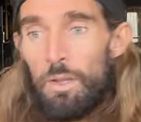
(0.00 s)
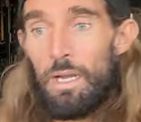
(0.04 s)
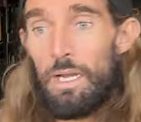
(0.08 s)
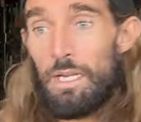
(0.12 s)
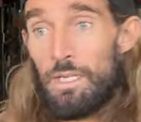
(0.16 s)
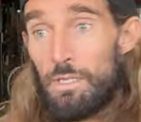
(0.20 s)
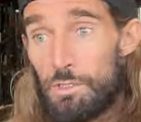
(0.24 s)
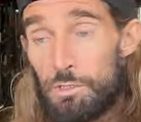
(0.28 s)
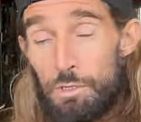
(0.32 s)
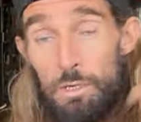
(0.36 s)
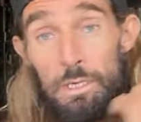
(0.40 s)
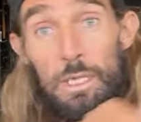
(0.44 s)

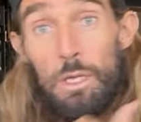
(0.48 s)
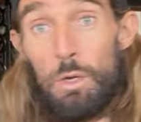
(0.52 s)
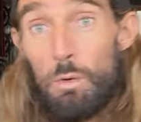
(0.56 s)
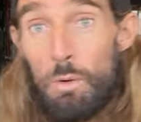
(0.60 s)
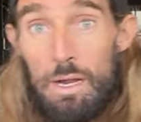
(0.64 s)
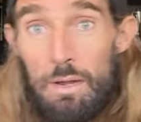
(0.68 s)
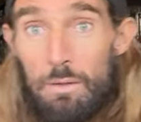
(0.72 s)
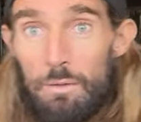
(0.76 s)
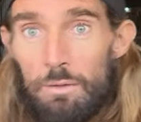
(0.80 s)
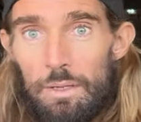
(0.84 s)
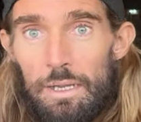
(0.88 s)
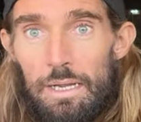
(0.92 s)
and you're trying to go
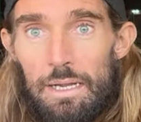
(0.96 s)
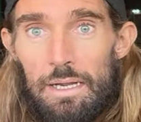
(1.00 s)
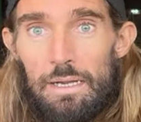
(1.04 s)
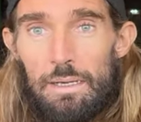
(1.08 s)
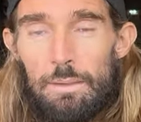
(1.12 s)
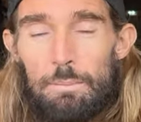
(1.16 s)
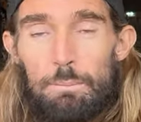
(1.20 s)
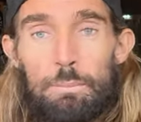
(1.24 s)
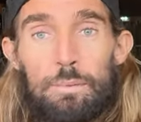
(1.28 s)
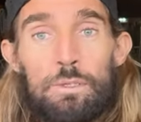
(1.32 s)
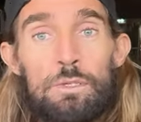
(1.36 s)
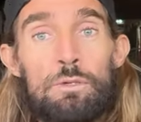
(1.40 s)
out there,
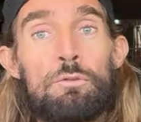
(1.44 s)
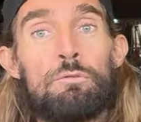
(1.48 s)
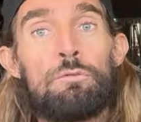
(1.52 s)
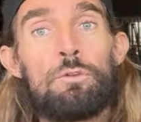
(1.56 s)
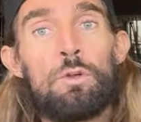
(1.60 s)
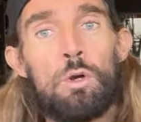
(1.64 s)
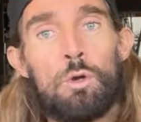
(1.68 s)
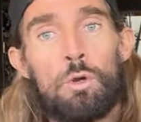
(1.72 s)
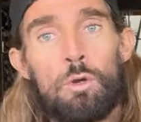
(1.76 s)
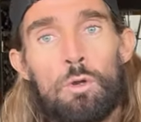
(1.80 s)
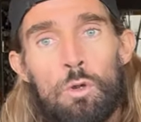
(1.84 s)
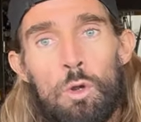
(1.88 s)
but you've
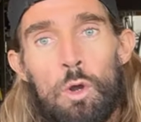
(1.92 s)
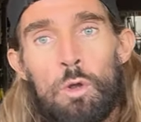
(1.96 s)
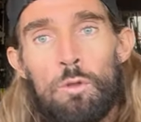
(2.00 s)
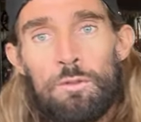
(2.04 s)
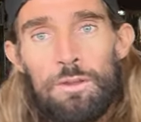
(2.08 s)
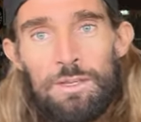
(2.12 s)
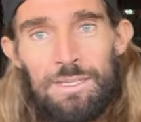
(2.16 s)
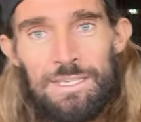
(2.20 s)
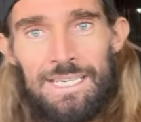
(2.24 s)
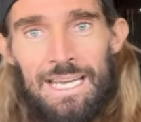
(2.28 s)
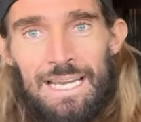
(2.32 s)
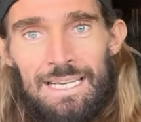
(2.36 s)
not got
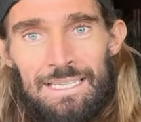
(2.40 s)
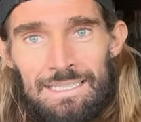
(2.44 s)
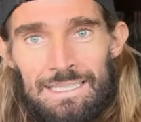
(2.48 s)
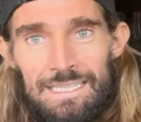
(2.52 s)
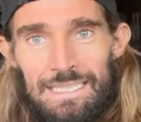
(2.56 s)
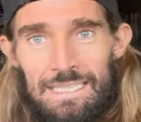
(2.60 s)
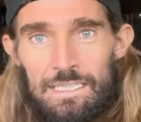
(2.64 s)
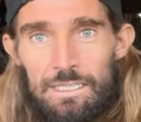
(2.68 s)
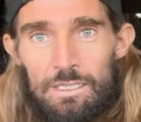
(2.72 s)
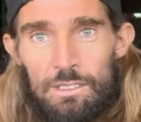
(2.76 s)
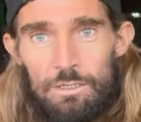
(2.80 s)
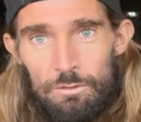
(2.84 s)
the
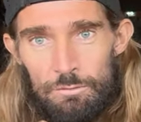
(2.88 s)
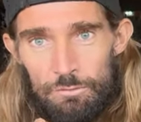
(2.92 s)
technique,